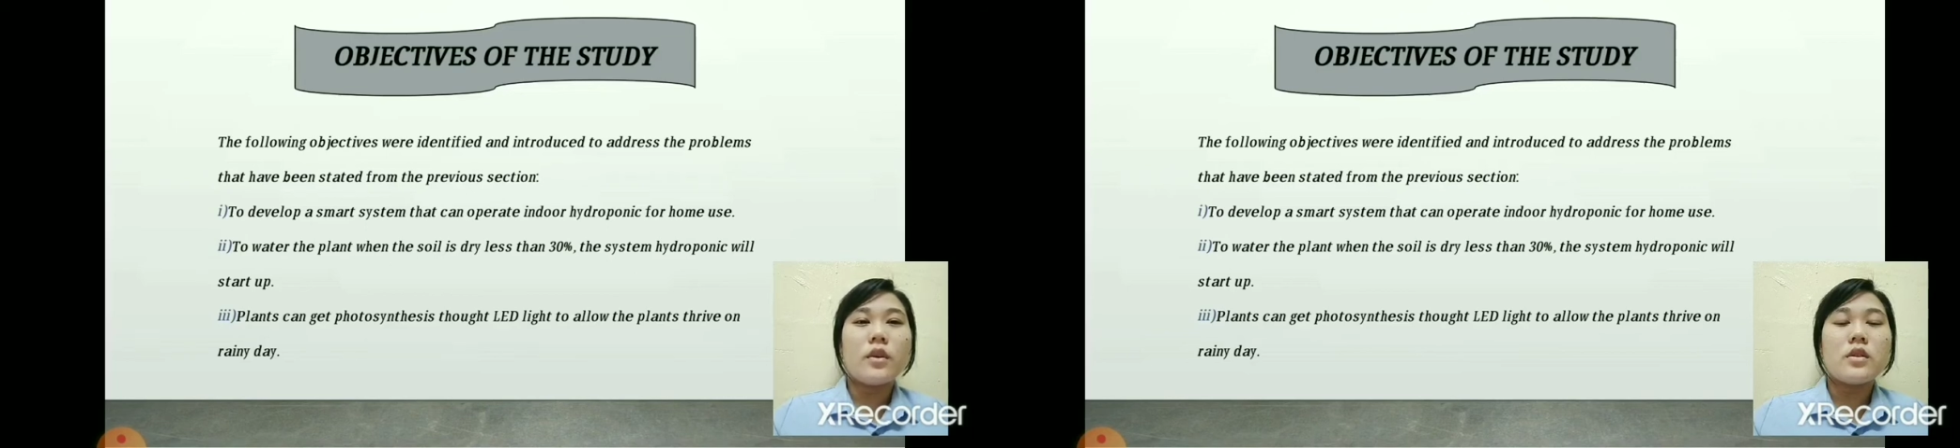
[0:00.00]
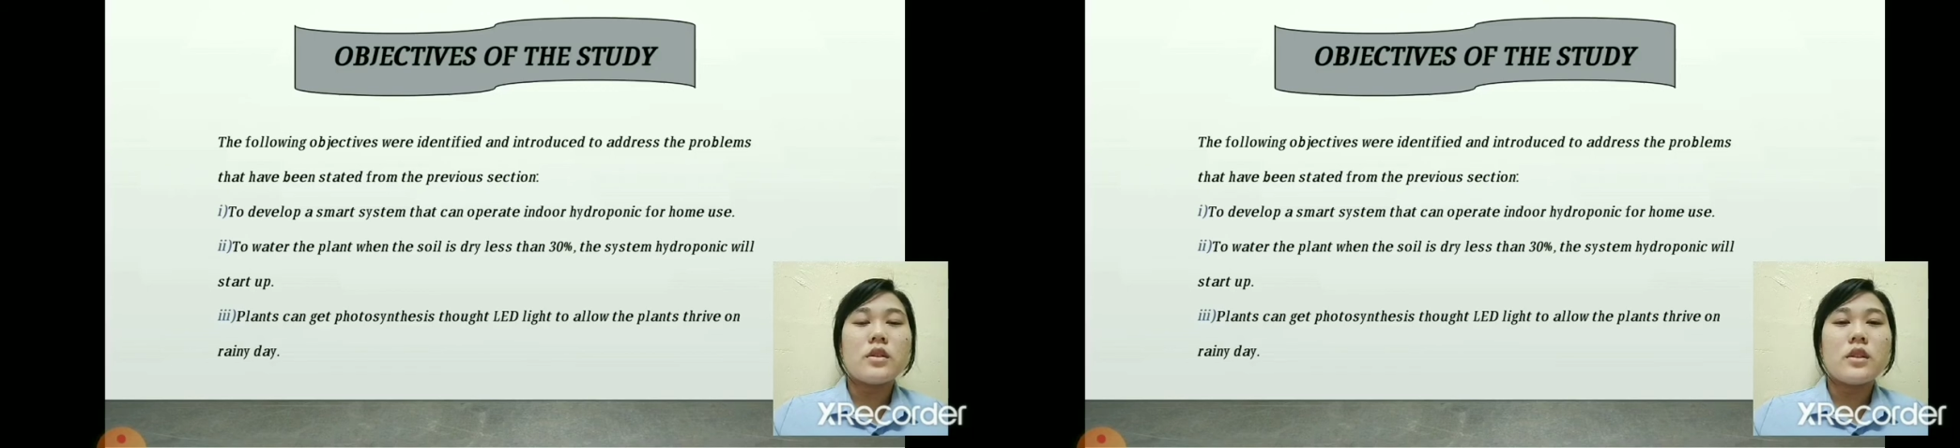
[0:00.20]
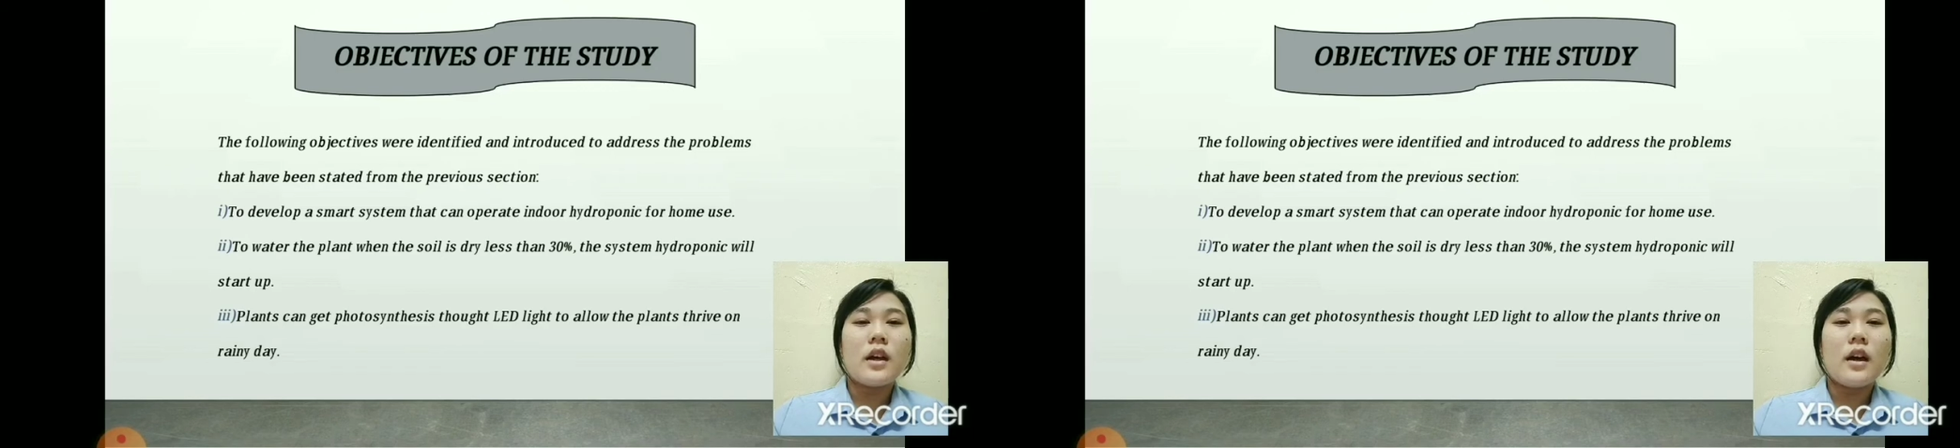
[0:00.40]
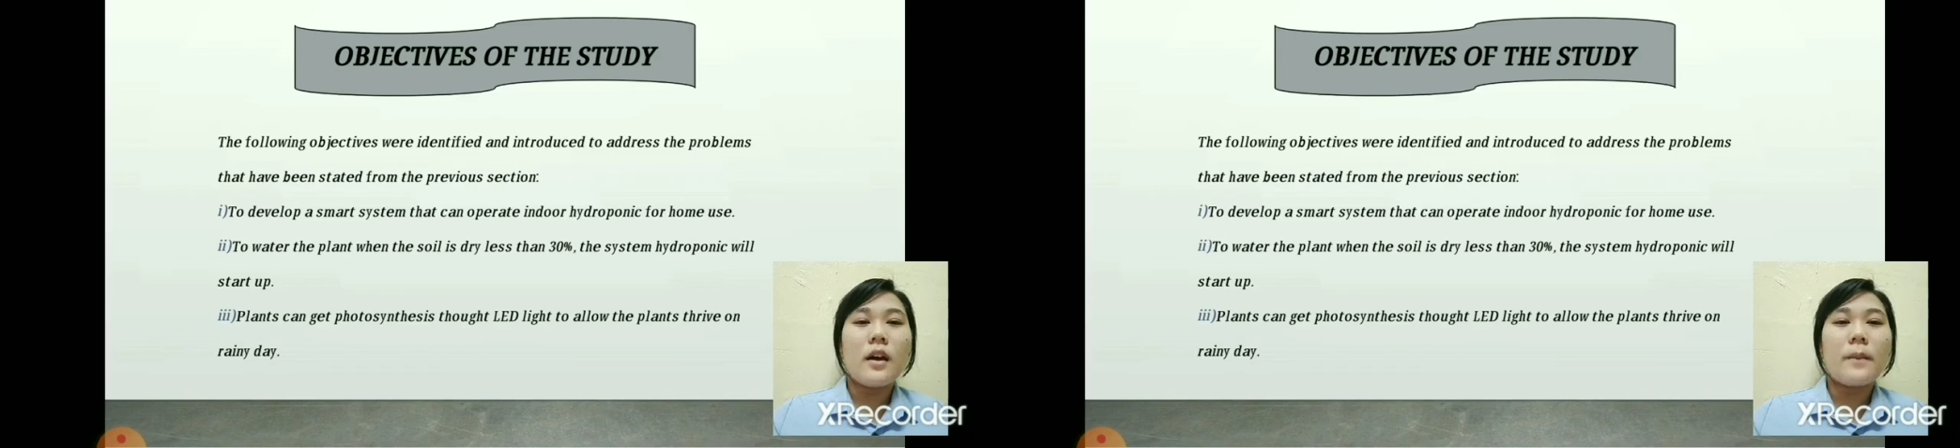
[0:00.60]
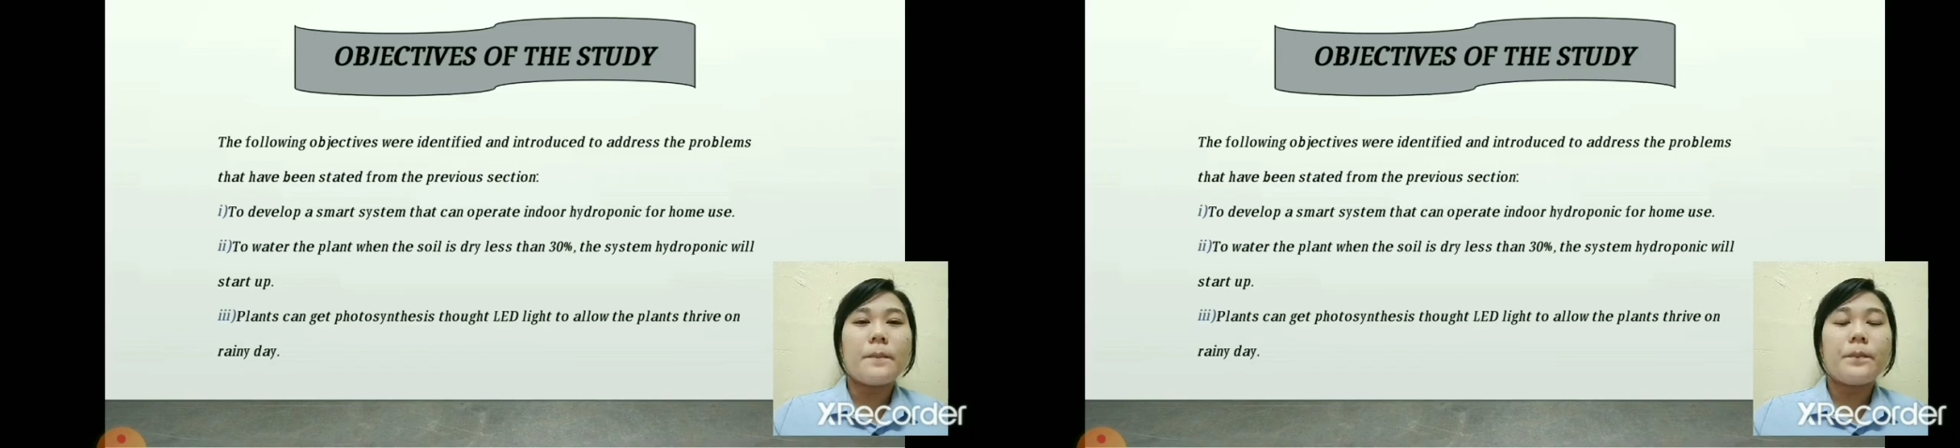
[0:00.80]
Plants
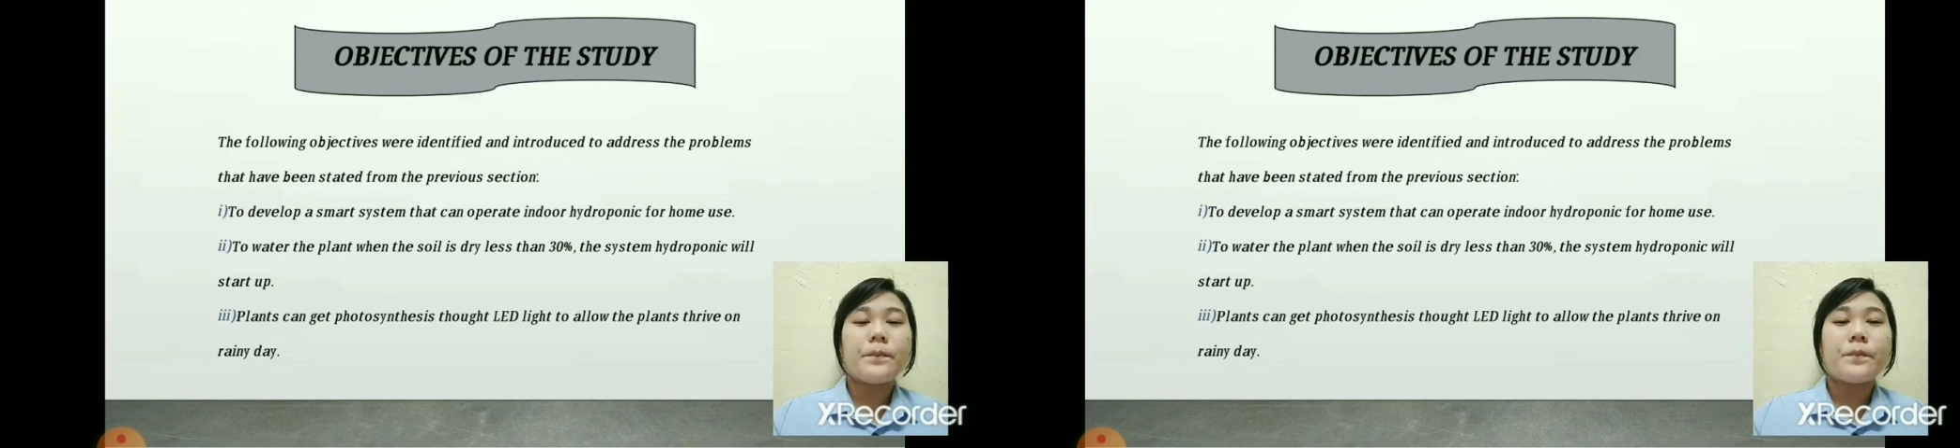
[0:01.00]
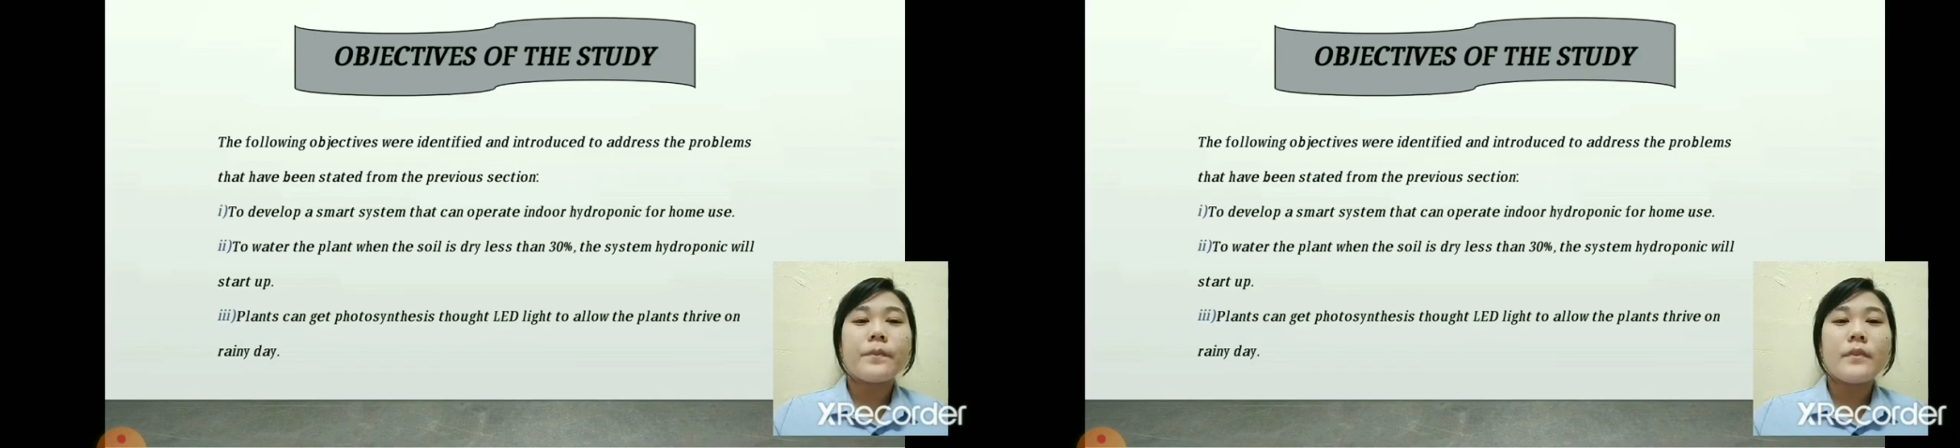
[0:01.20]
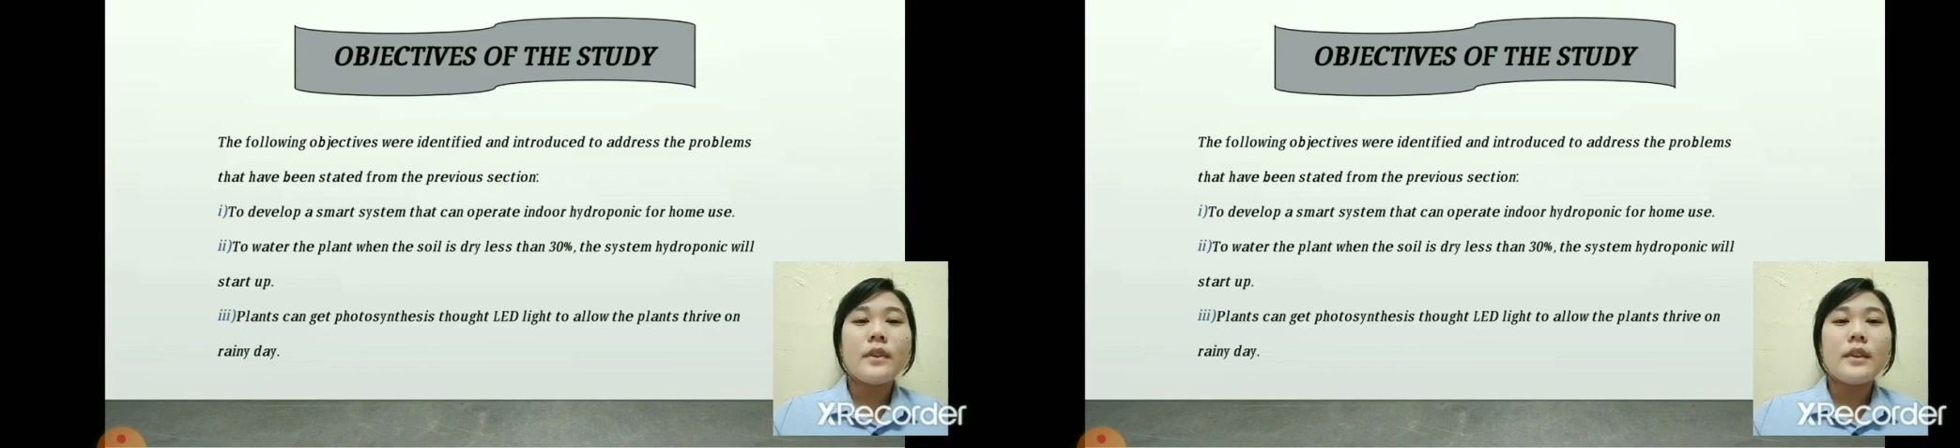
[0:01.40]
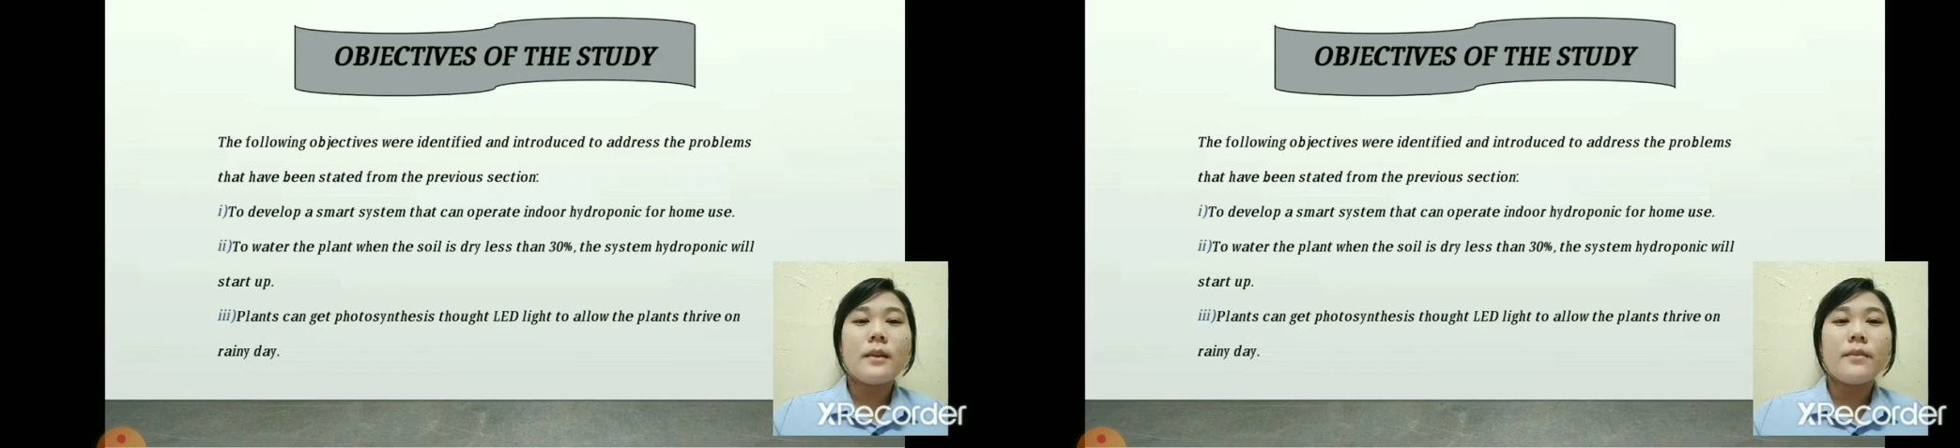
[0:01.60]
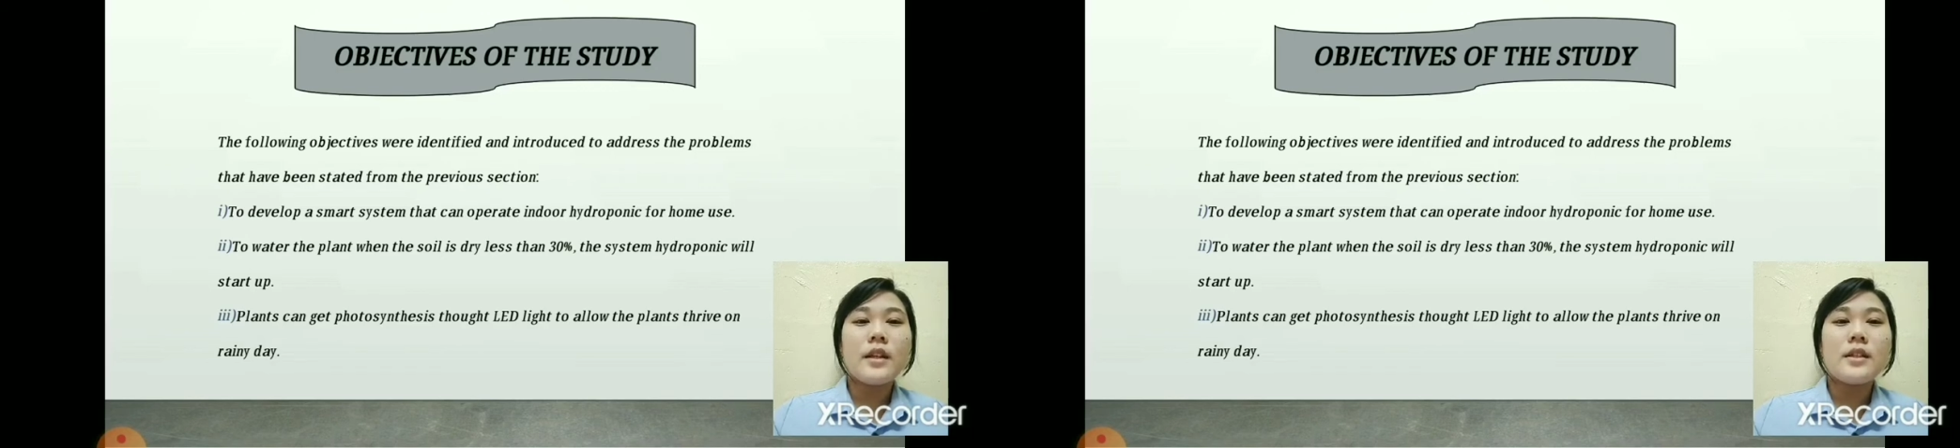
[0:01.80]
can get
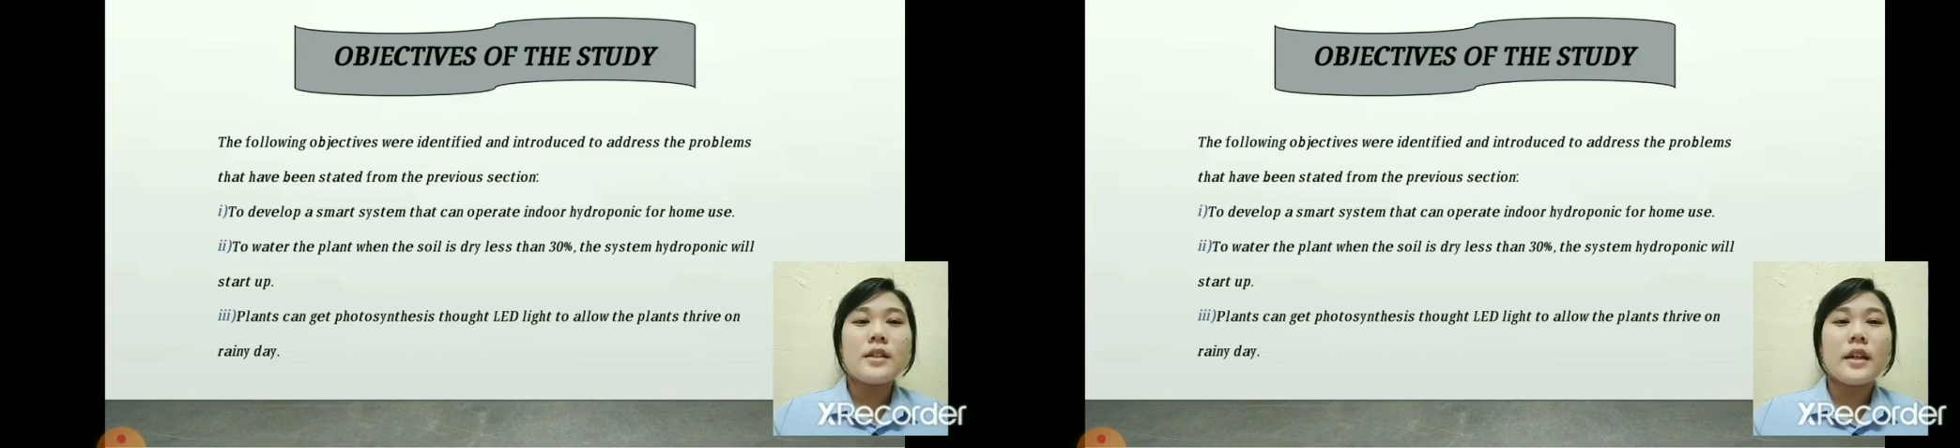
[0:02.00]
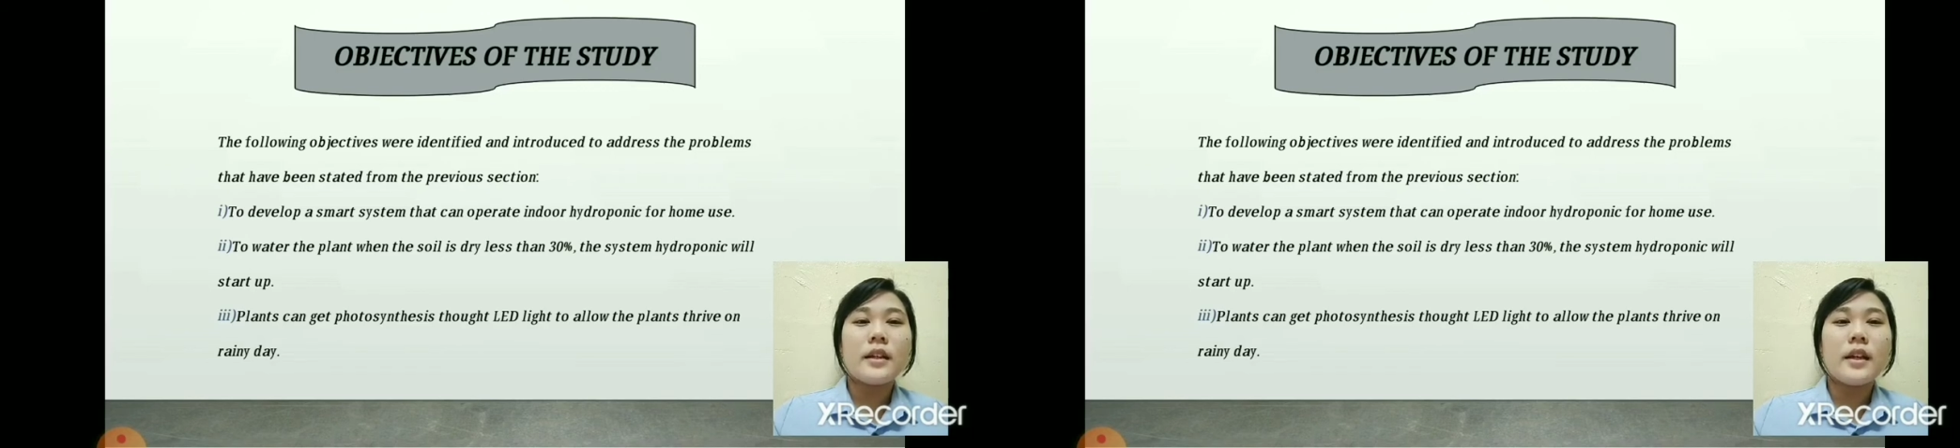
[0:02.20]
photosynthesis